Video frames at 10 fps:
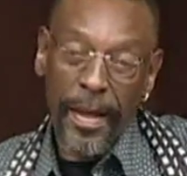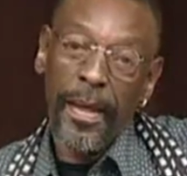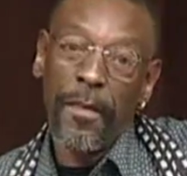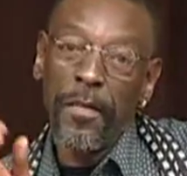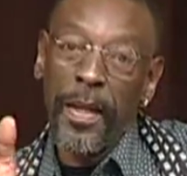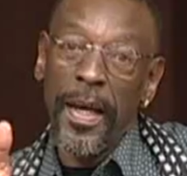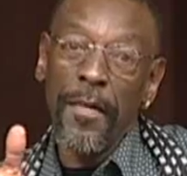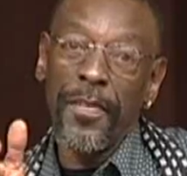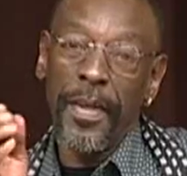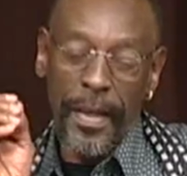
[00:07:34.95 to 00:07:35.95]
If
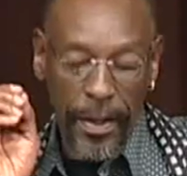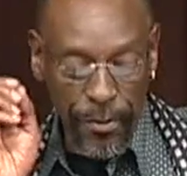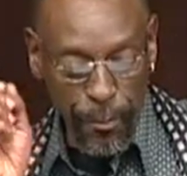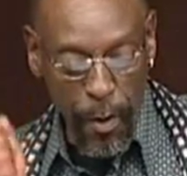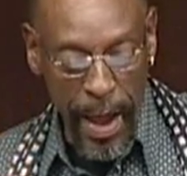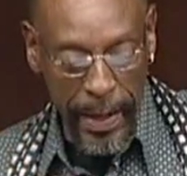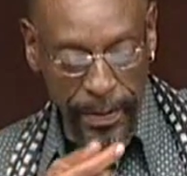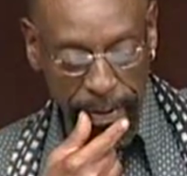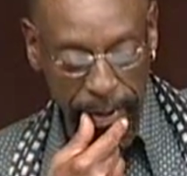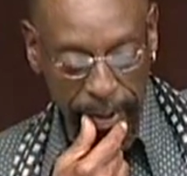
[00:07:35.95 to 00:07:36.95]
left is
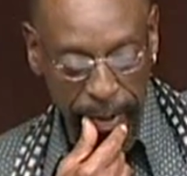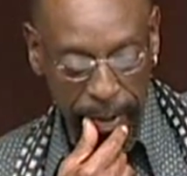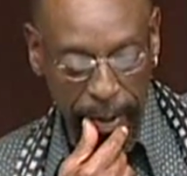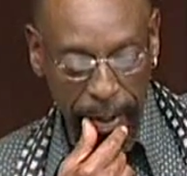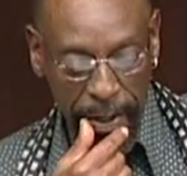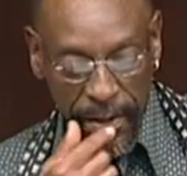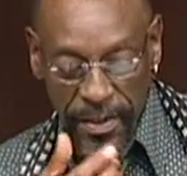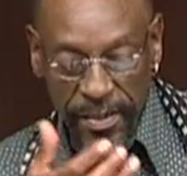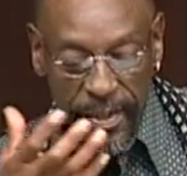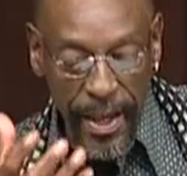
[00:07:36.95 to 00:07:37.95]
right in a
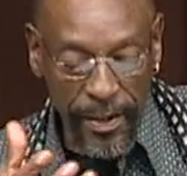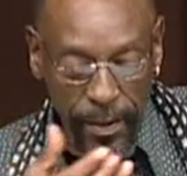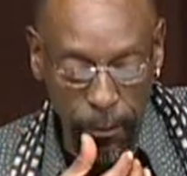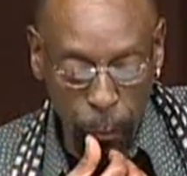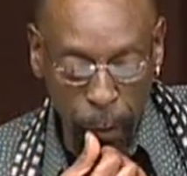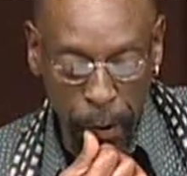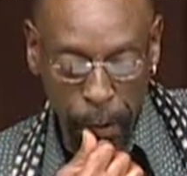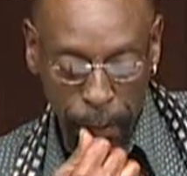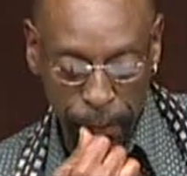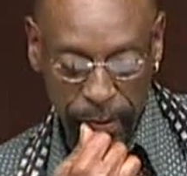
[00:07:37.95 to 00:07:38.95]
dyslexic
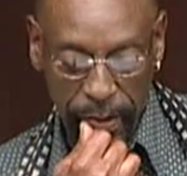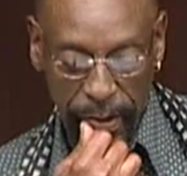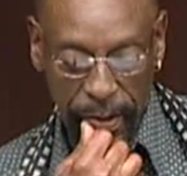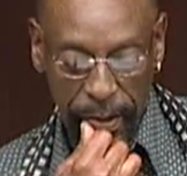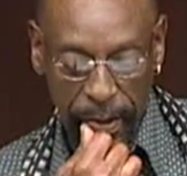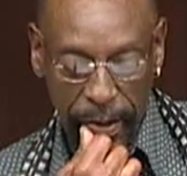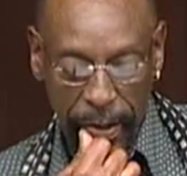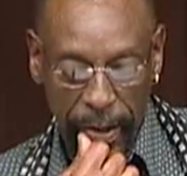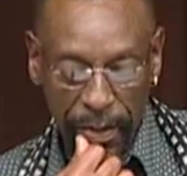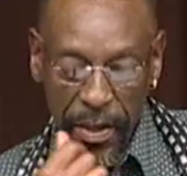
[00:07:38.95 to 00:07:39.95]
world,
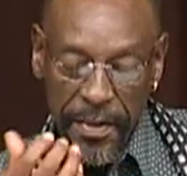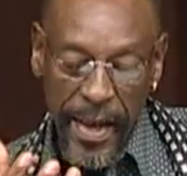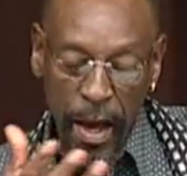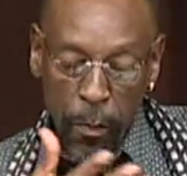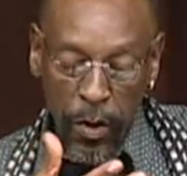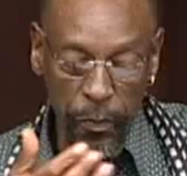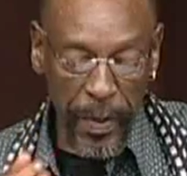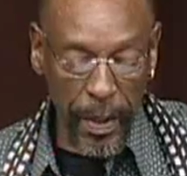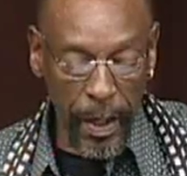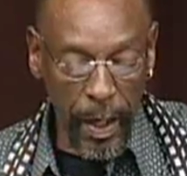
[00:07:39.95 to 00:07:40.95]
then down must
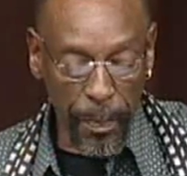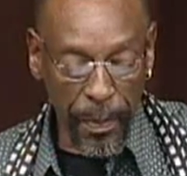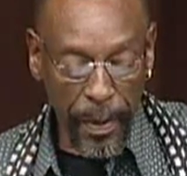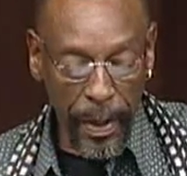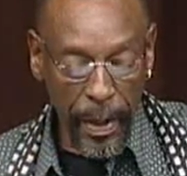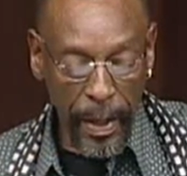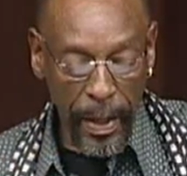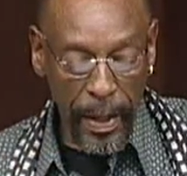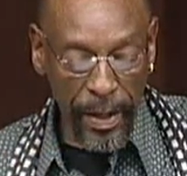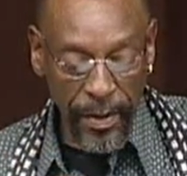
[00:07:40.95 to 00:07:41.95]
be up
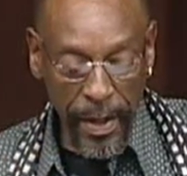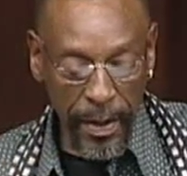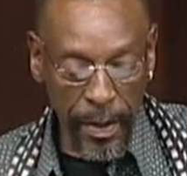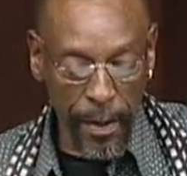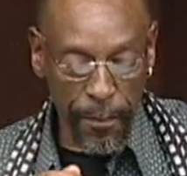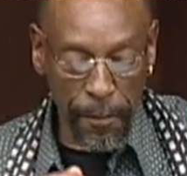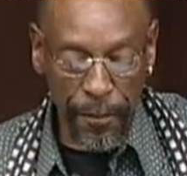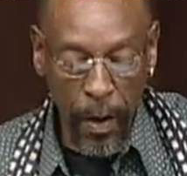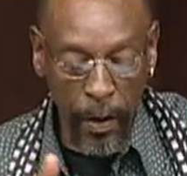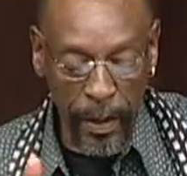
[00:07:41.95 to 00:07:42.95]
as I get up from
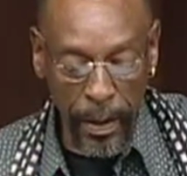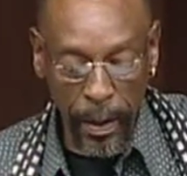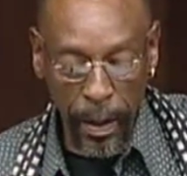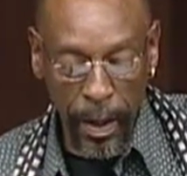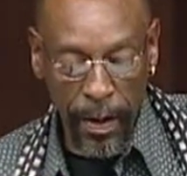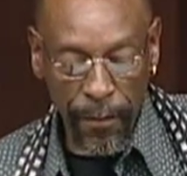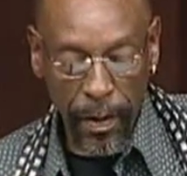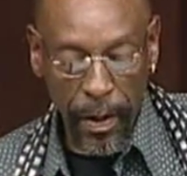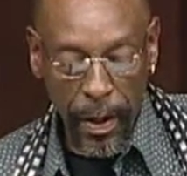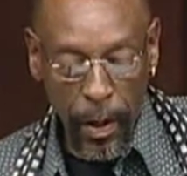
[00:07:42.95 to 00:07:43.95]
falling in love
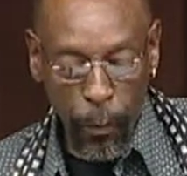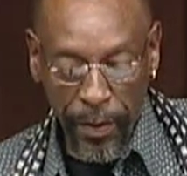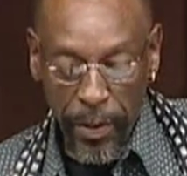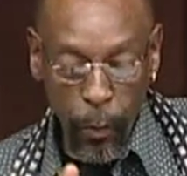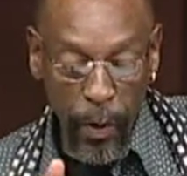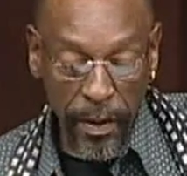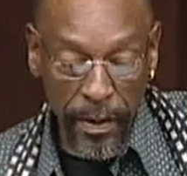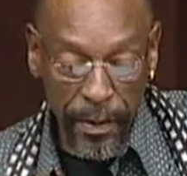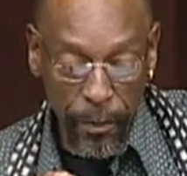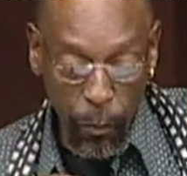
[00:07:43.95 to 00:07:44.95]
with the
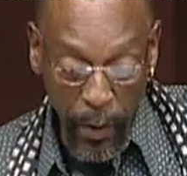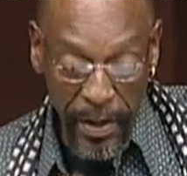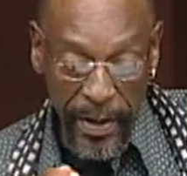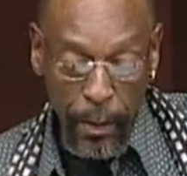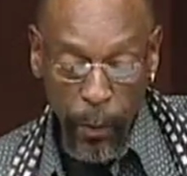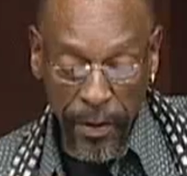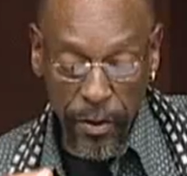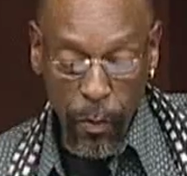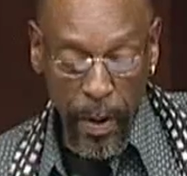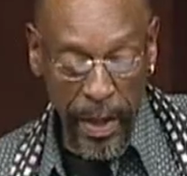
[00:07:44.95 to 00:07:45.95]
windy
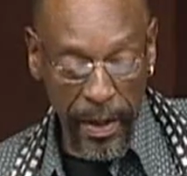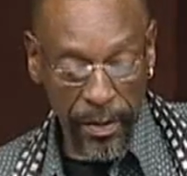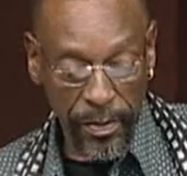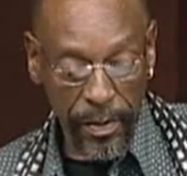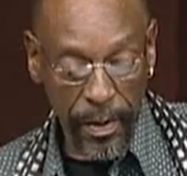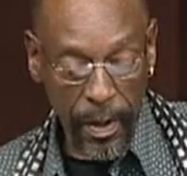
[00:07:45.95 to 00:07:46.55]
winter ways